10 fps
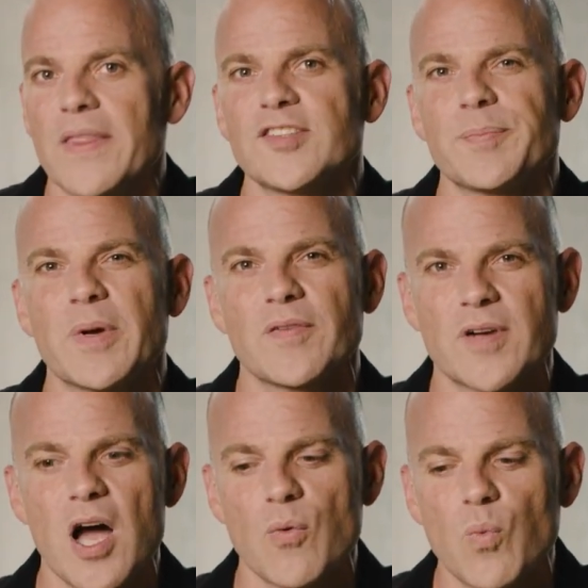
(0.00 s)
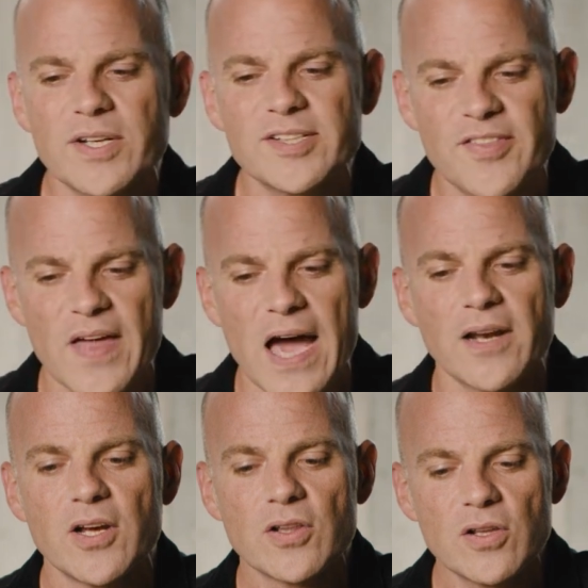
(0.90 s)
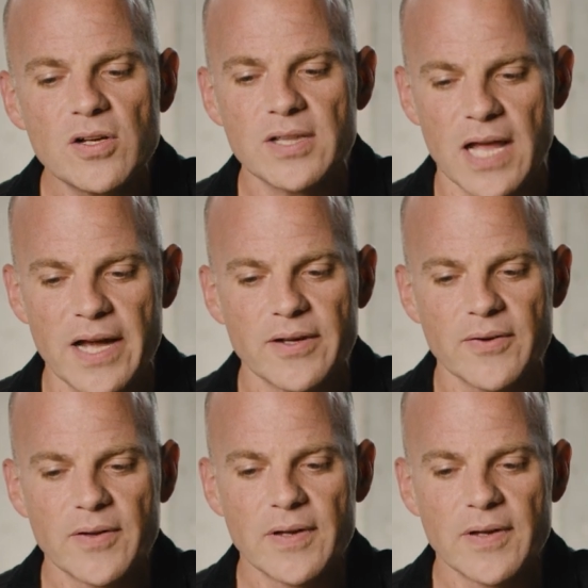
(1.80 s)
by the Spirit of God? What does that look like?